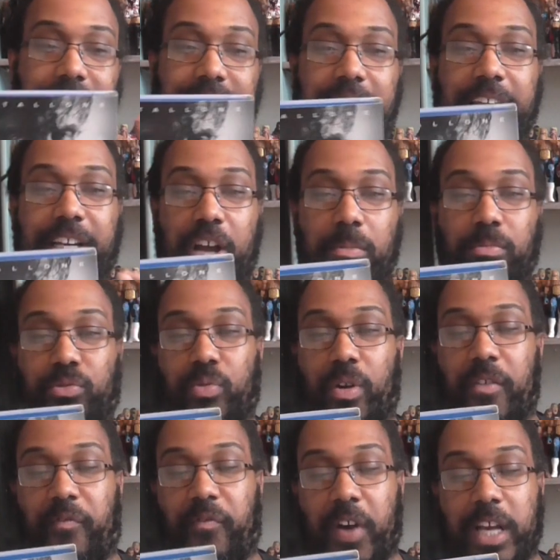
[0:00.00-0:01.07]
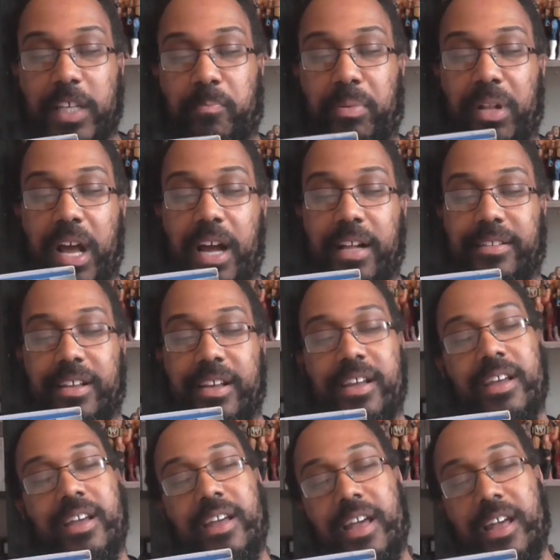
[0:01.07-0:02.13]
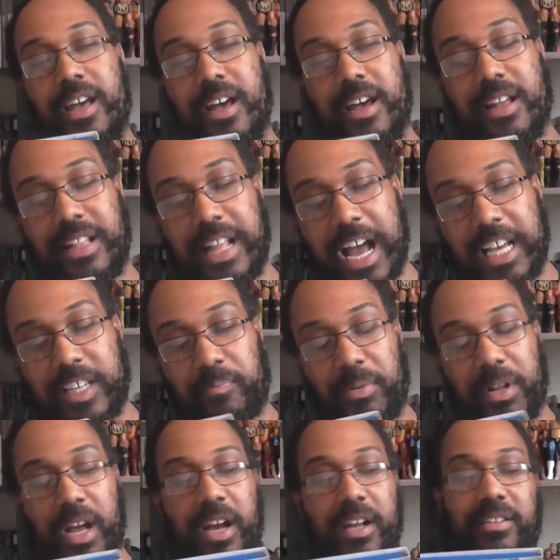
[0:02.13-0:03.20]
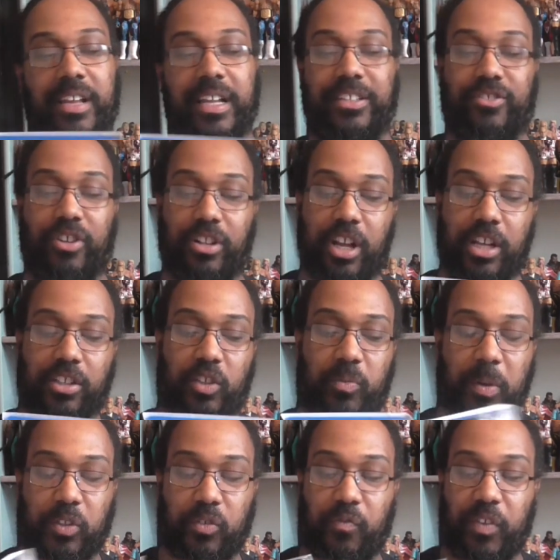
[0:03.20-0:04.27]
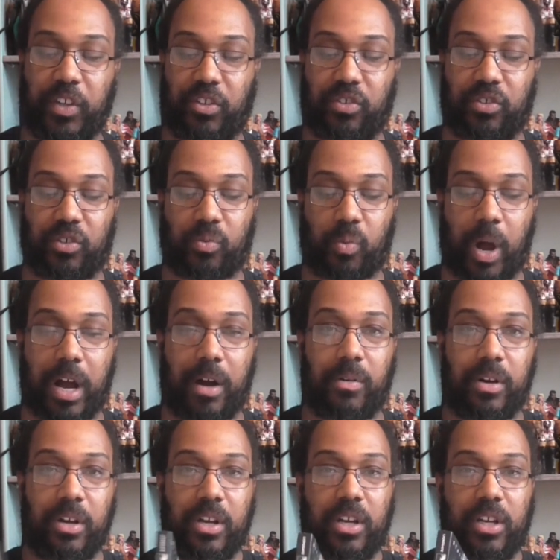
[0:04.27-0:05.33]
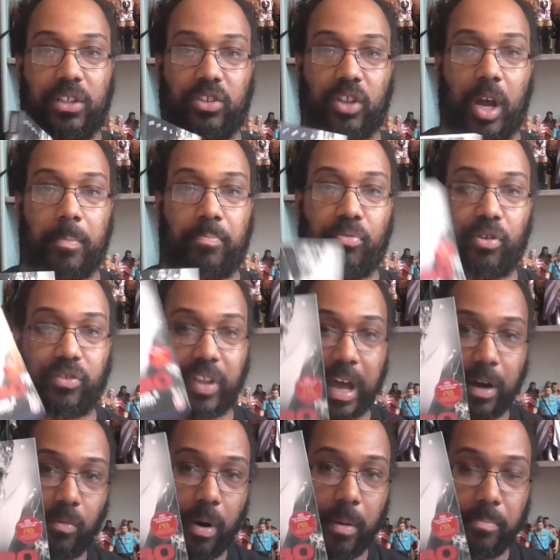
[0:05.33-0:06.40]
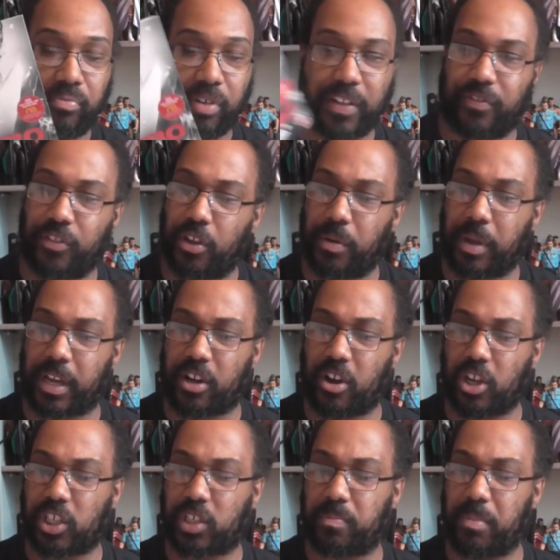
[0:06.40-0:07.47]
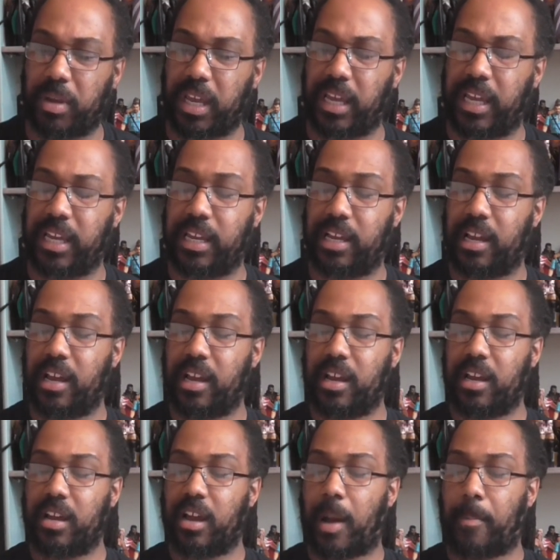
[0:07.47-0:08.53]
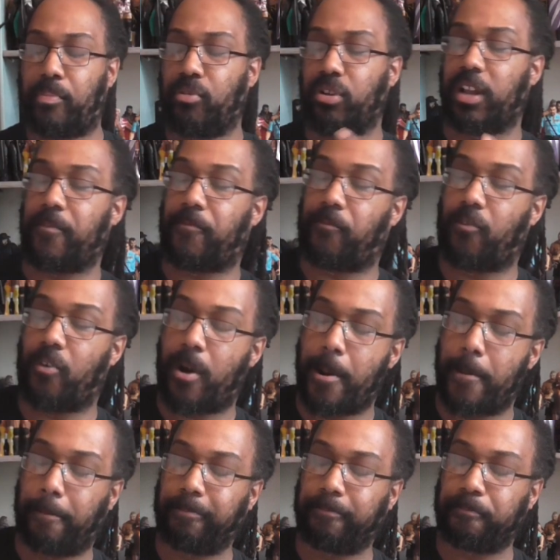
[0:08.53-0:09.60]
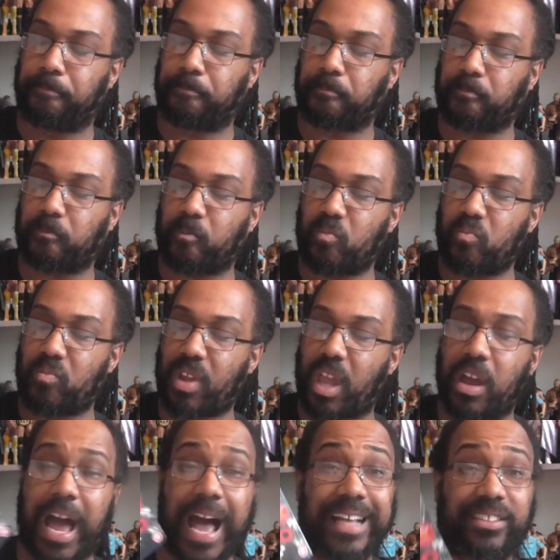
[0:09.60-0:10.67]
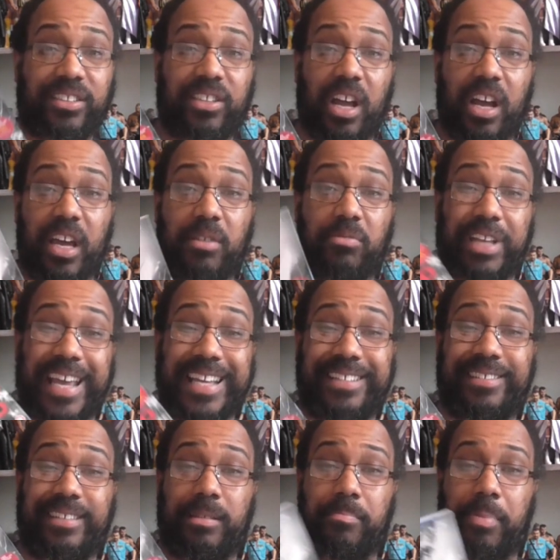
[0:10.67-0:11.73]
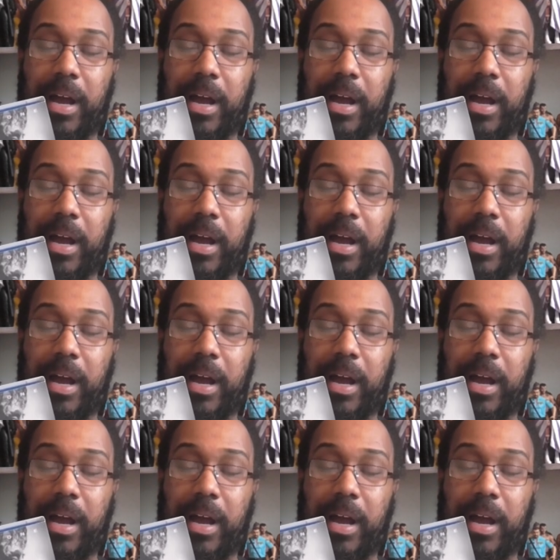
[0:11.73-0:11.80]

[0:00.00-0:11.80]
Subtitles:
I said, it comes with First Blood, Last Blood, and it's got loads of special features as well. So I bought that one brand new. It cost me, I bought it from Asda, it was £18.